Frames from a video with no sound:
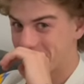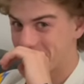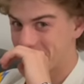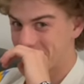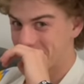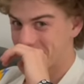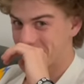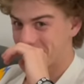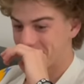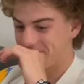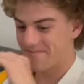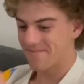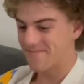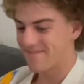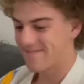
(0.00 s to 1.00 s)

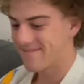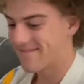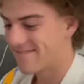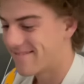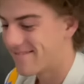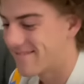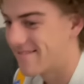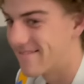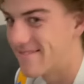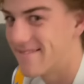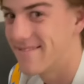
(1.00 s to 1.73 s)
Nothing is said.